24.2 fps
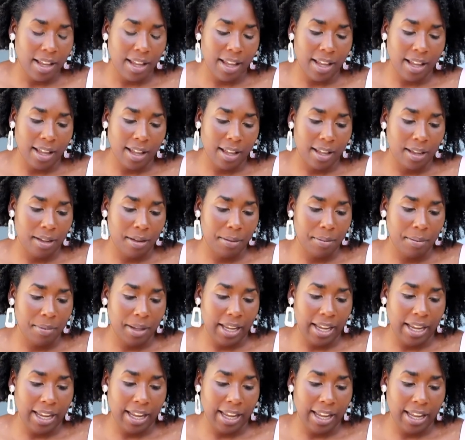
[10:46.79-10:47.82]

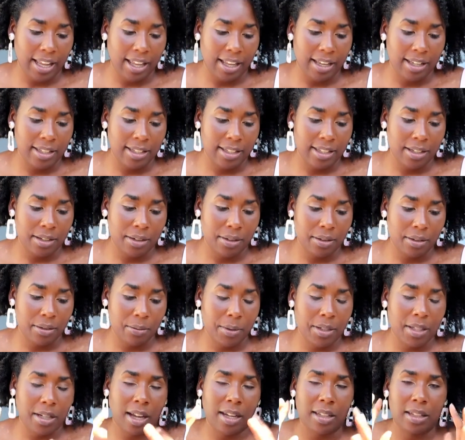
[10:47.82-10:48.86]
and
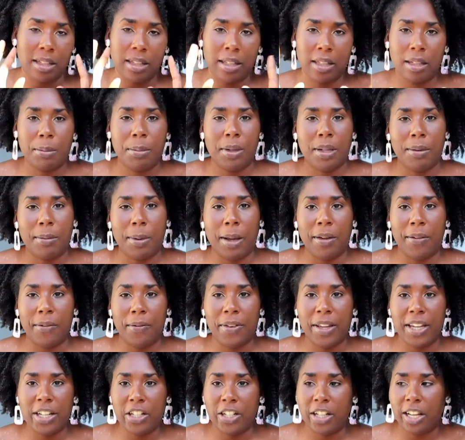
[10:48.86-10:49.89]
we talked a little bit
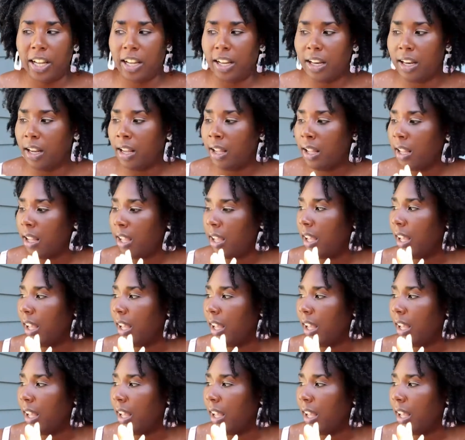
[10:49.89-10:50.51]
about vision.